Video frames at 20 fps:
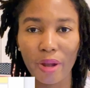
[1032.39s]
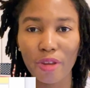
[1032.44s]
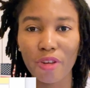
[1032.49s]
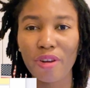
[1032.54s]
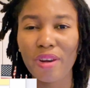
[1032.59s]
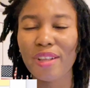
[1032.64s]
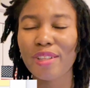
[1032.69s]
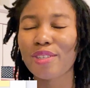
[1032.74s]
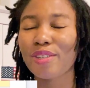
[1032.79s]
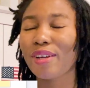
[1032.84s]
You
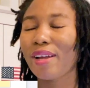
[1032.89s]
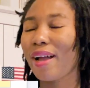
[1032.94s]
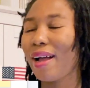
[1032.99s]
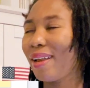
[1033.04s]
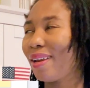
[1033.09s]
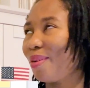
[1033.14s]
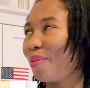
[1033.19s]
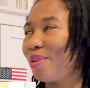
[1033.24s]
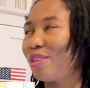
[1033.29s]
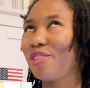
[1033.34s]
need to
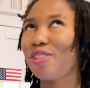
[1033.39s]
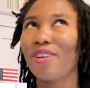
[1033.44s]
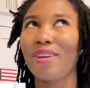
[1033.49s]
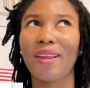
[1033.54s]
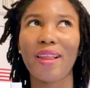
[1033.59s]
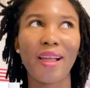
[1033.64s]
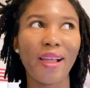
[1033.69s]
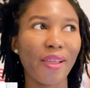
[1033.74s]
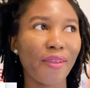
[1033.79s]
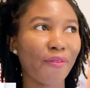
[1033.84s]
guard it with your
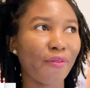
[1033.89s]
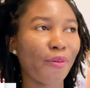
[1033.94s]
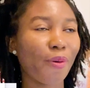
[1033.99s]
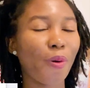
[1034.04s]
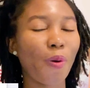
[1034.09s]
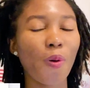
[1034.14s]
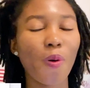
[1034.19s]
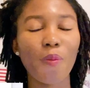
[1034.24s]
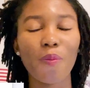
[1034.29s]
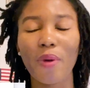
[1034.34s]
life.
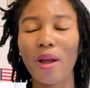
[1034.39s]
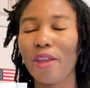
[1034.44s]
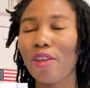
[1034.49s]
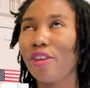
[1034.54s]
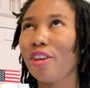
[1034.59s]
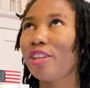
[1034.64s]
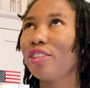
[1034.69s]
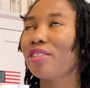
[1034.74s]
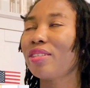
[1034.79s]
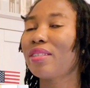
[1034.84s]
Oh my, you
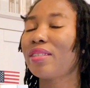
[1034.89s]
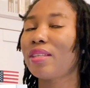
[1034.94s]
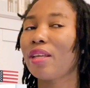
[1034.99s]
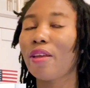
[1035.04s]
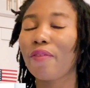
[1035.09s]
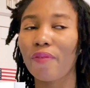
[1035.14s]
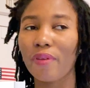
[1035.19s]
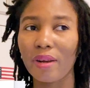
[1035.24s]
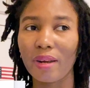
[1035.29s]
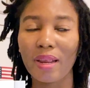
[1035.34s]
need to
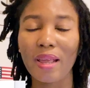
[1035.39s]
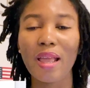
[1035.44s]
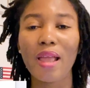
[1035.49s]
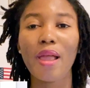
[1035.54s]
save it.